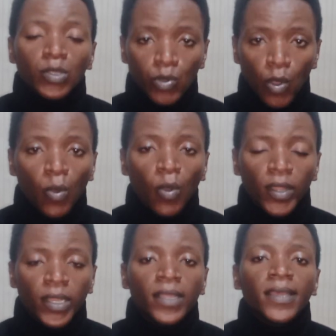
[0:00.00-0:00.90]
Don't
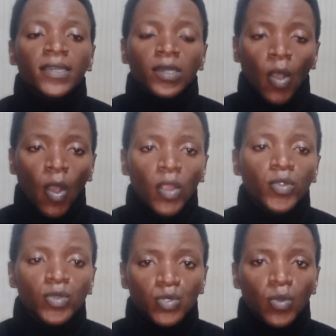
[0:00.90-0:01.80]
worry, all
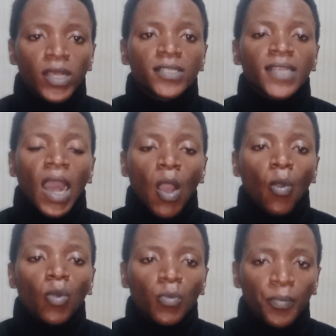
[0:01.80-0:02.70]
those ones I
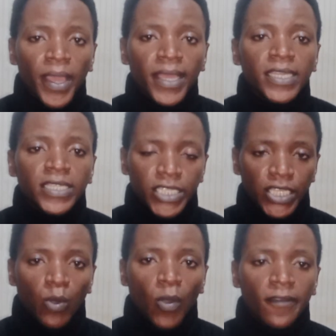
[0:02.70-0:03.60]
will make it
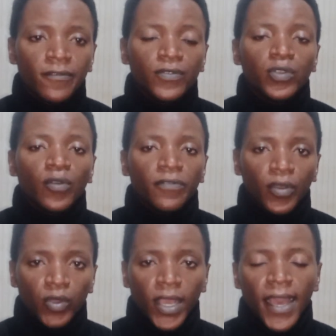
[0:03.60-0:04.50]
in a one video for
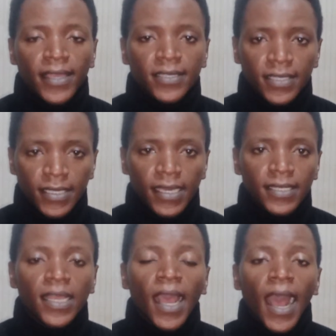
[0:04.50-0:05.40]
you guys.
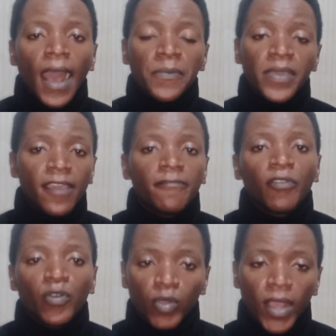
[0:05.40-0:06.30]
Yes, I'm here
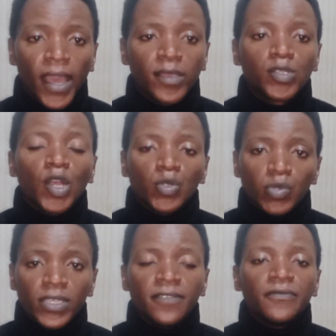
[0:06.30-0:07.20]
for you guys to
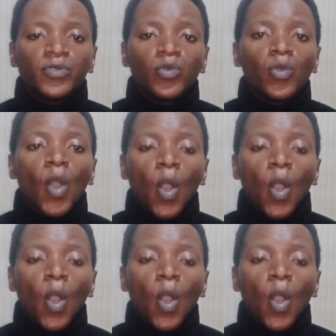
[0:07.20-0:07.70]
give you